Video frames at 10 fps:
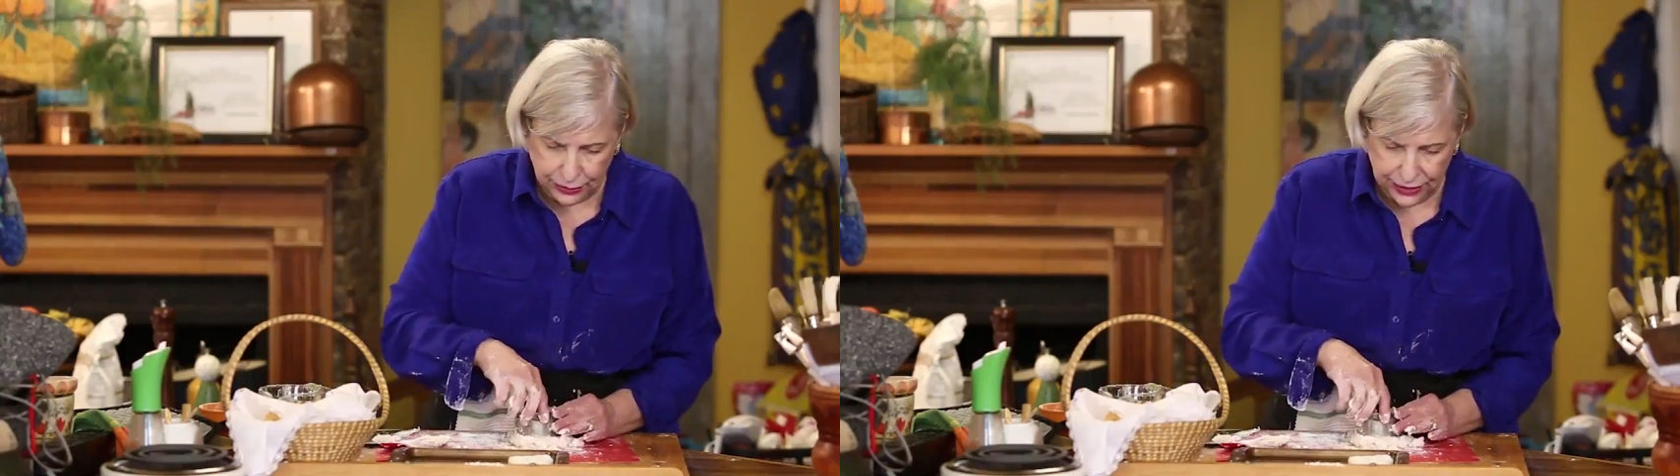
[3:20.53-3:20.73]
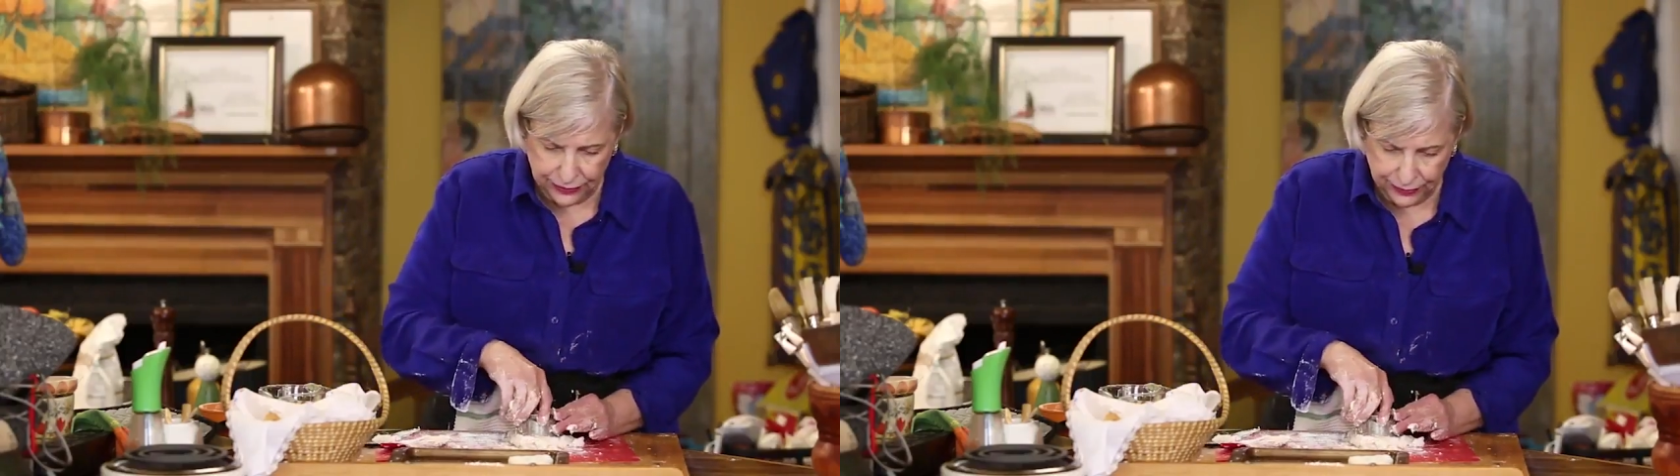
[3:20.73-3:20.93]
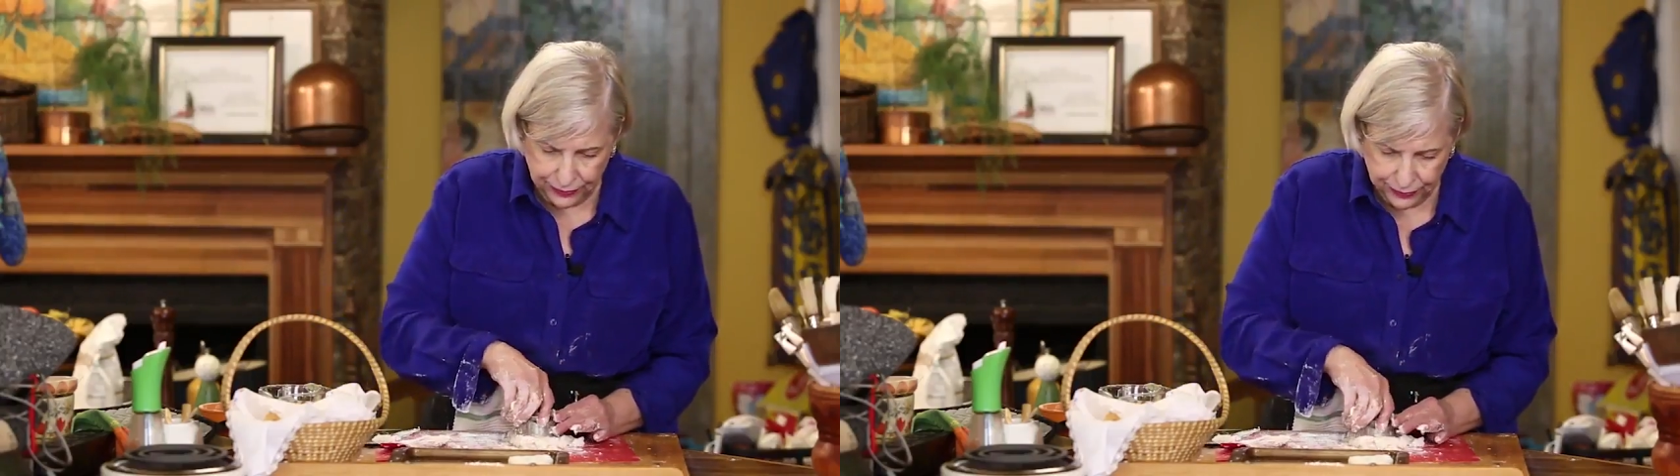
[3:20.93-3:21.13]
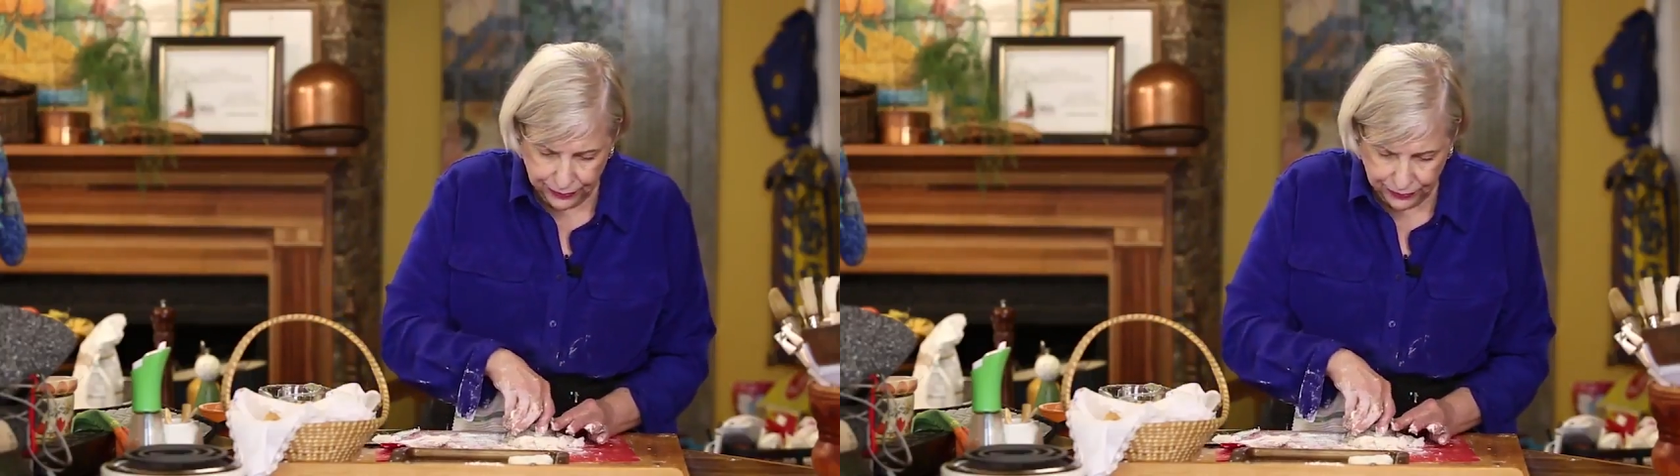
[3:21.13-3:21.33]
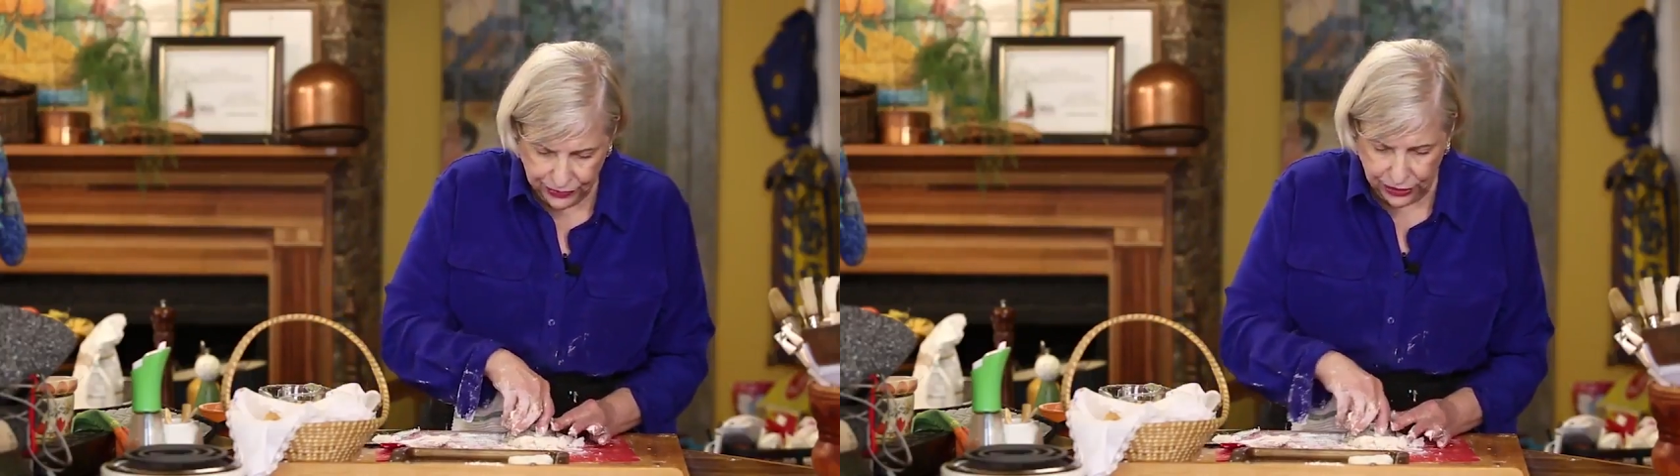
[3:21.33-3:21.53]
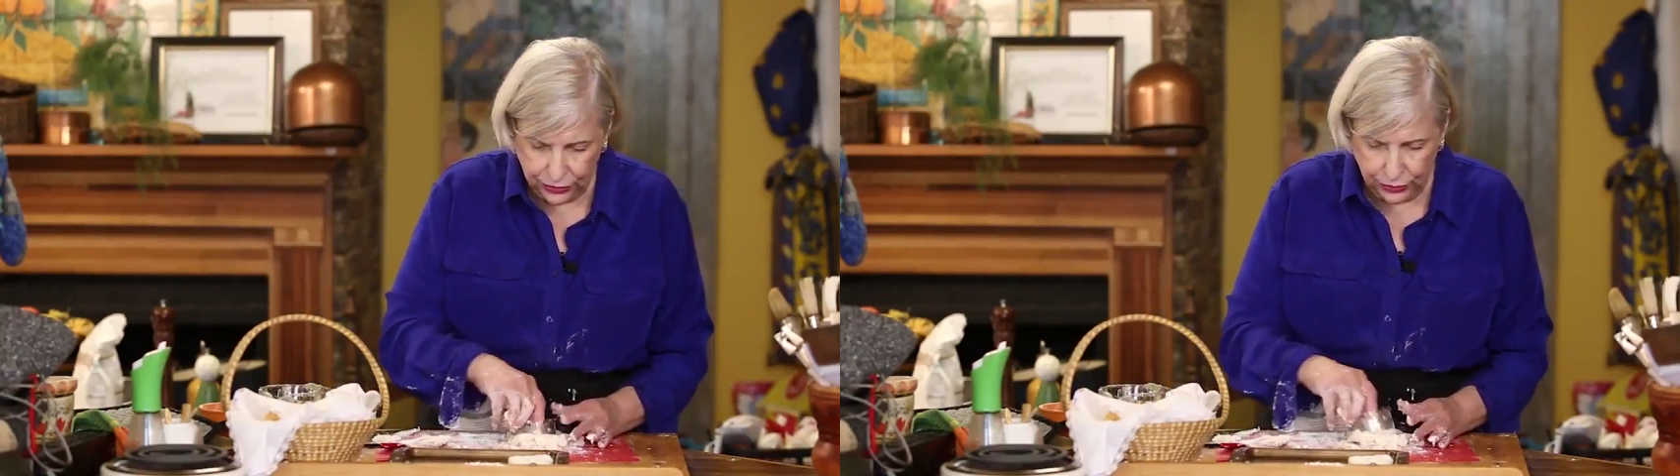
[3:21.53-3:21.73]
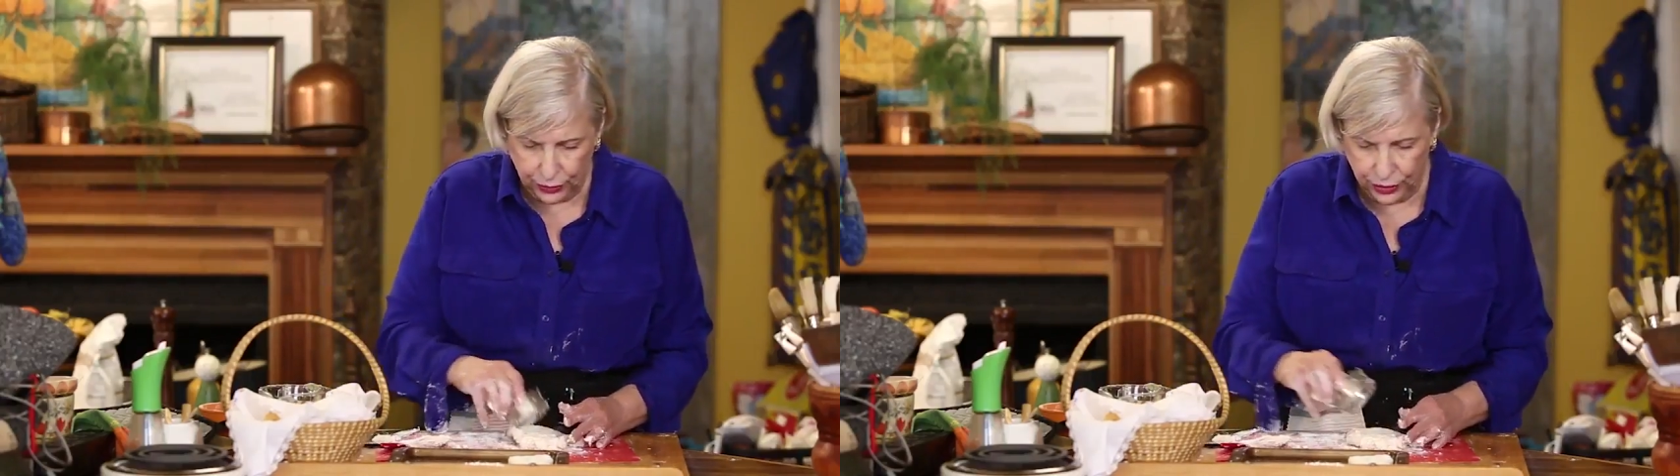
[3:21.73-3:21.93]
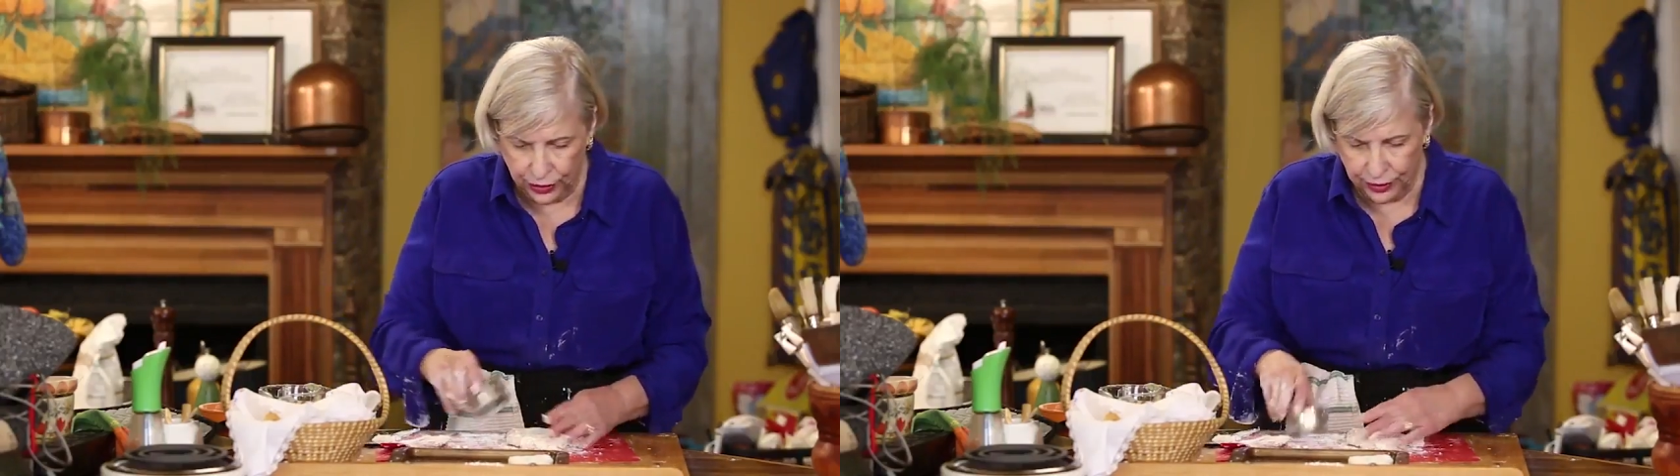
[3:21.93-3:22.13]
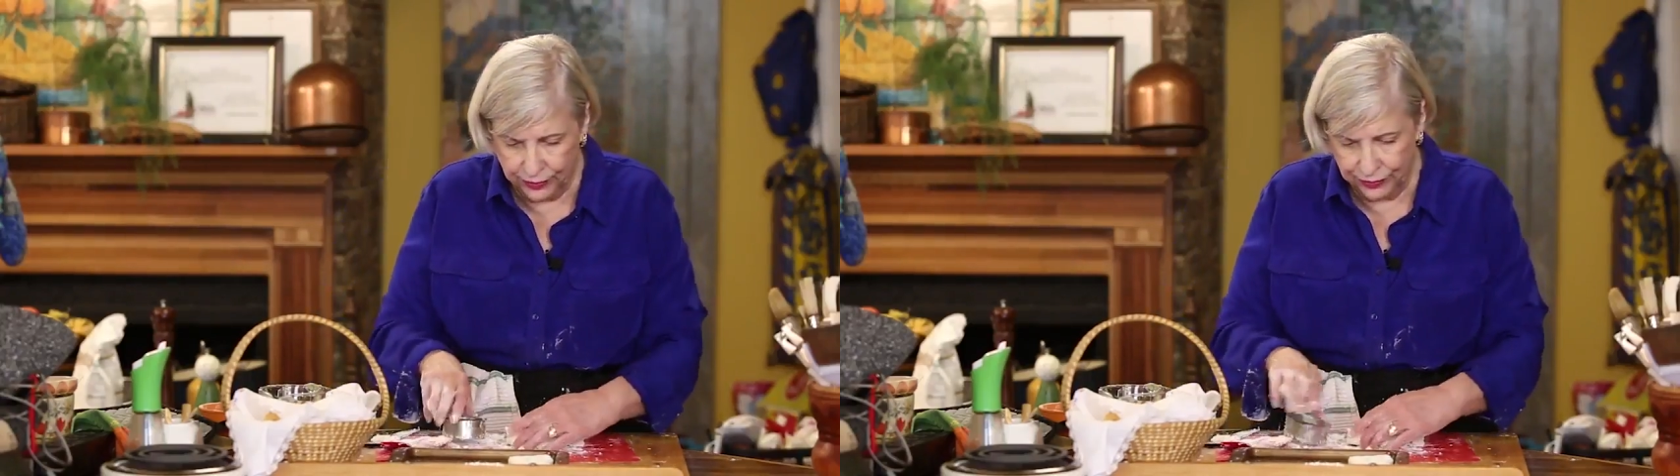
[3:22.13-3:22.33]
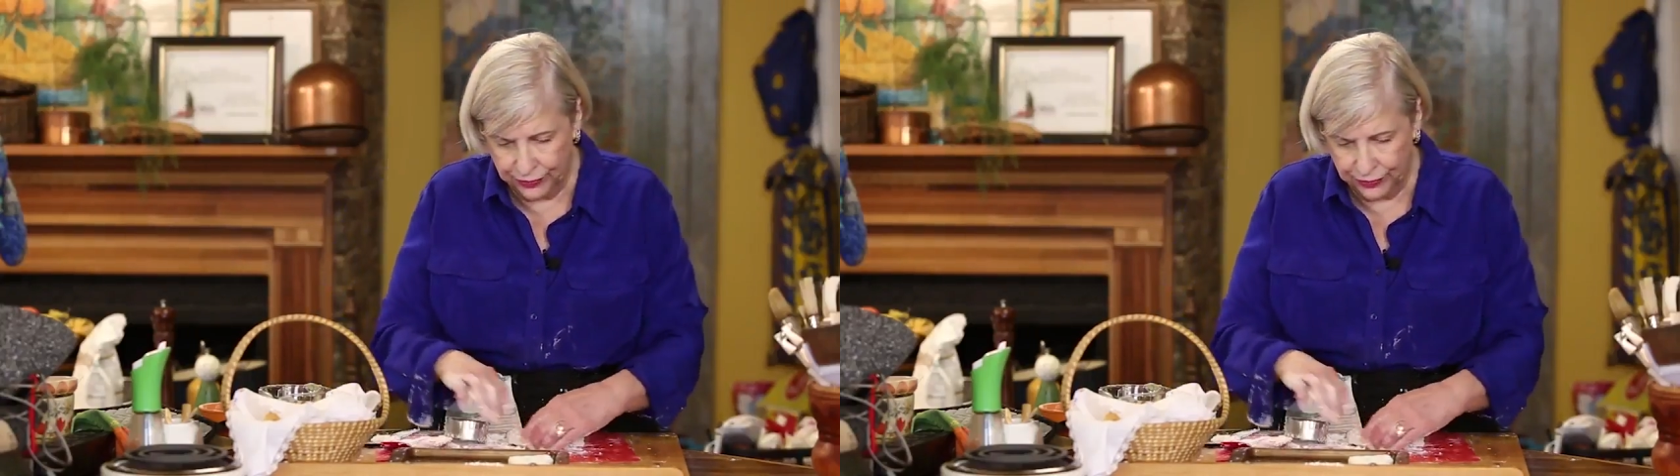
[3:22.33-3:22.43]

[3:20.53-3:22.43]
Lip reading: one. There you are.